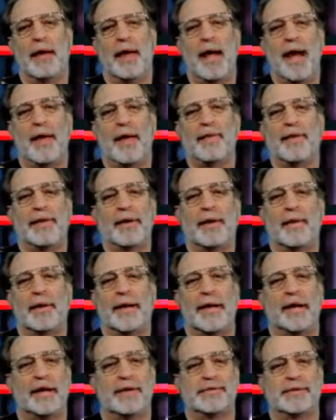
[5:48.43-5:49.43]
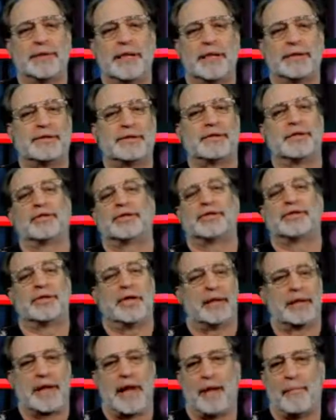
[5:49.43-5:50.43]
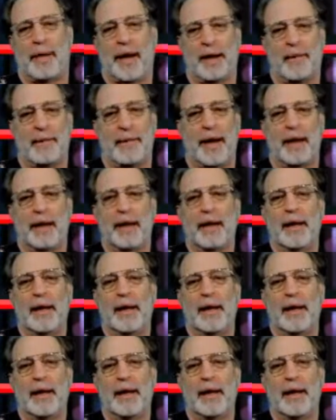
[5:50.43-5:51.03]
And they're the only country that's still shut down, by the way.